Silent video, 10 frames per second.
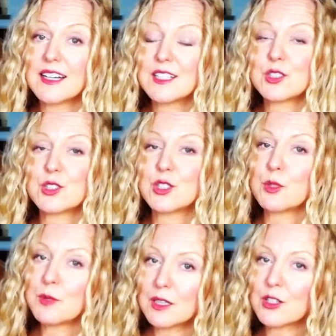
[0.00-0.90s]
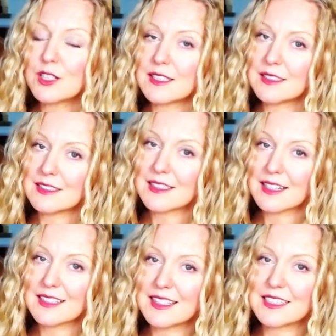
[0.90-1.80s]
So you'll be learning these
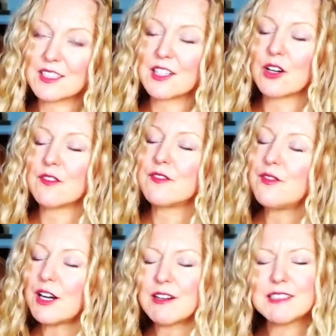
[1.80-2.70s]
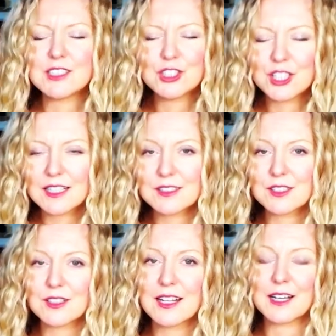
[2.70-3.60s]
techniques that are very
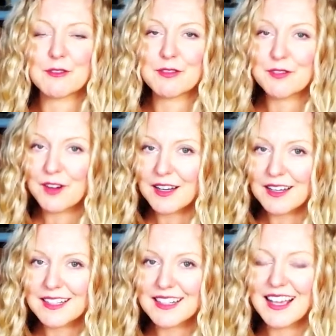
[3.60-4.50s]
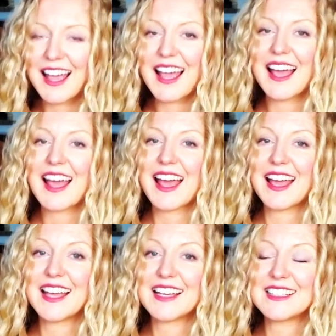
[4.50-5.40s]
gentle and fun,
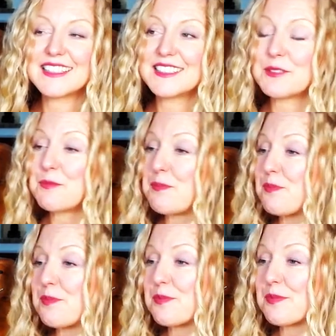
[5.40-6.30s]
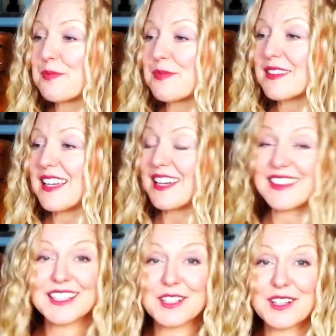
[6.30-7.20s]
and I
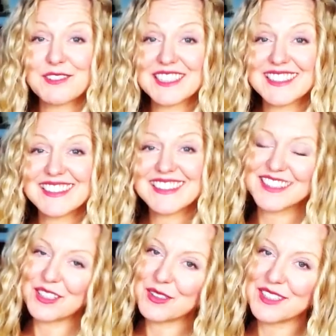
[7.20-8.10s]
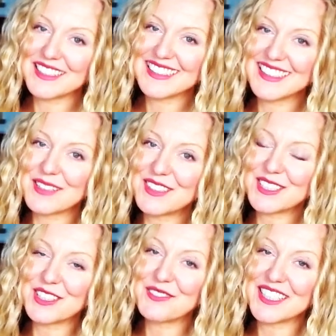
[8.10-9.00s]
think you'll love it. So come and
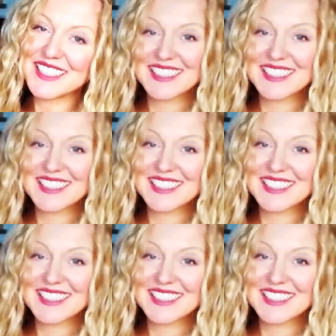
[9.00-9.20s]
join me.